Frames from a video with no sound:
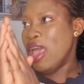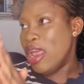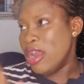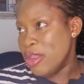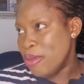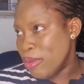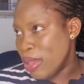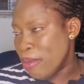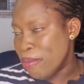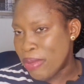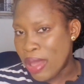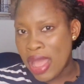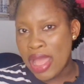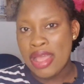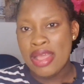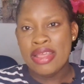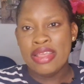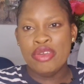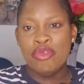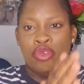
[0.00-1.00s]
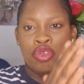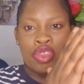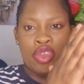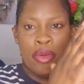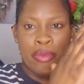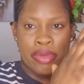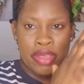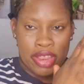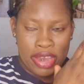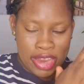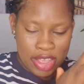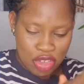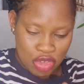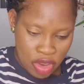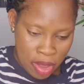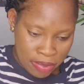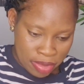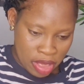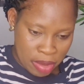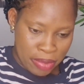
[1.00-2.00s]
remember, he would tell me he
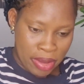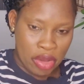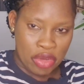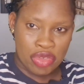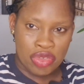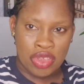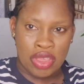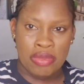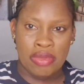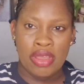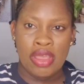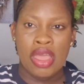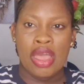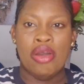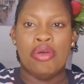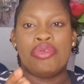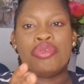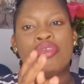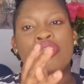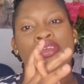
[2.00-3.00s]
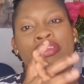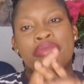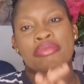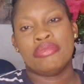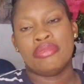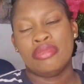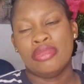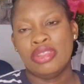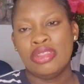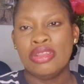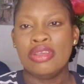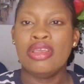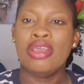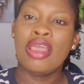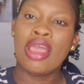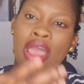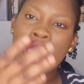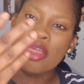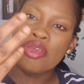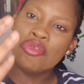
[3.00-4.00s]
dreamt about him. I was saying,
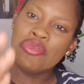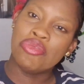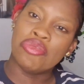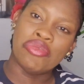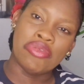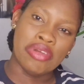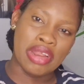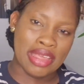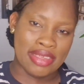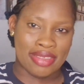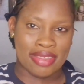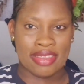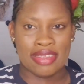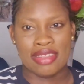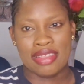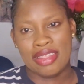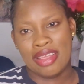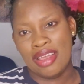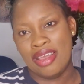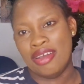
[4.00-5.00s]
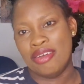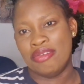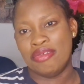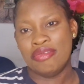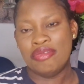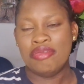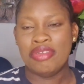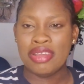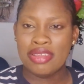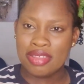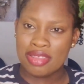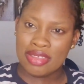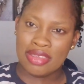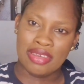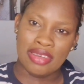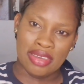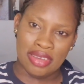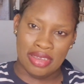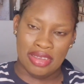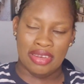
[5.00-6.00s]
guy, you rest now,
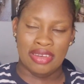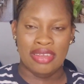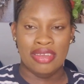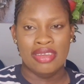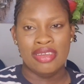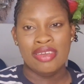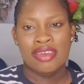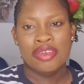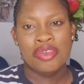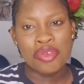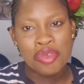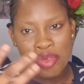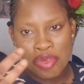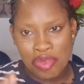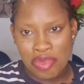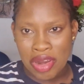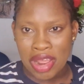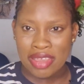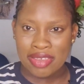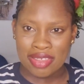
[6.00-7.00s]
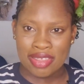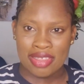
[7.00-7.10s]
waiting. You rest